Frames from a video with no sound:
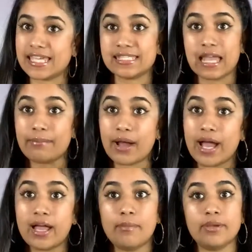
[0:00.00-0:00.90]
He's like,
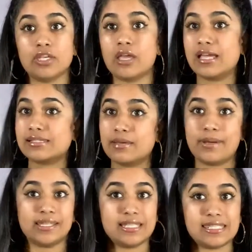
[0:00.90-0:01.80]
bye, I'll pick you guys up
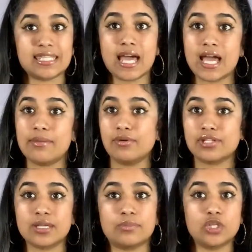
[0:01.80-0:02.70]
at this time or
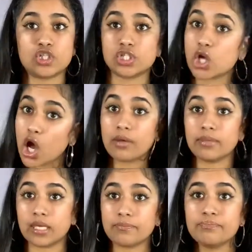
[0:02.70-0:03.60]
something. Just call
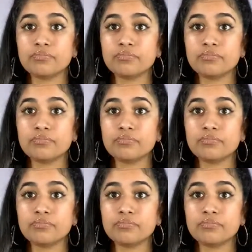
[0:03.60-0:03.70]
me.